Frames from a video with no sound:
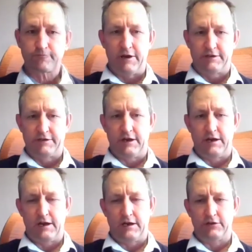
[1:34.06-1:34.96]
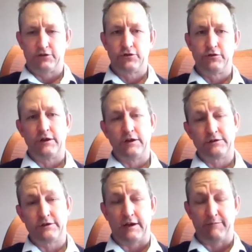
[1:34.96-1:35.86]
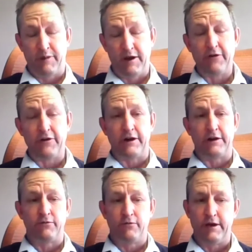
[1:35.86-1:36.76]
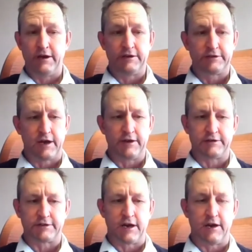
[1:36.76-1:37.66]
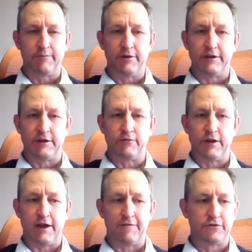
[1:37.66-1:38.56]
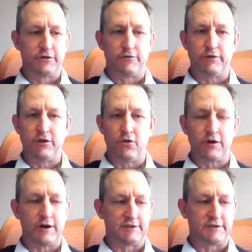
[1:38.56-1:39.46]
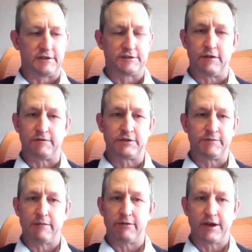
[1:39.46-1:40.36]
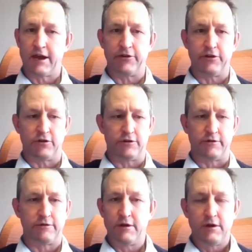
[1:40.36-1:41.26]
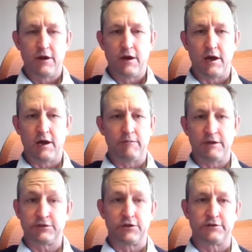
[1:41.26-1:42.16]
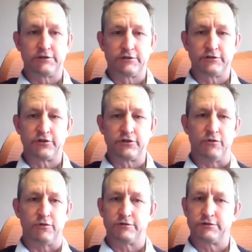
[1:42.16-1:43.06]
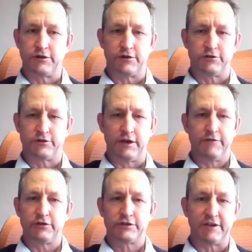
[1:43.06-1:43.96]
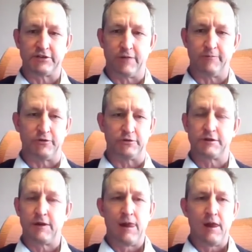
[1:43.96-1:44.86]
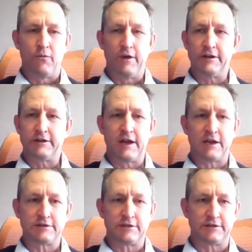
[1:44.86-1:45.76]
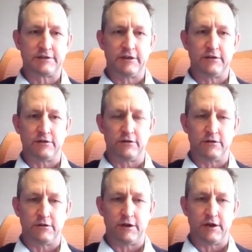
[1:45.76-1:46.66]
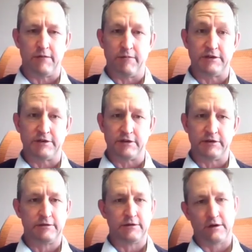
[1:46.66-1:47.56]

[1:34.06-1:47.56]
But soon into that period, we decided as a company that we have to reorganize ourselves to be able to carry on as though this is a new normal. So to give you some examples, we didn't cancel a single meeting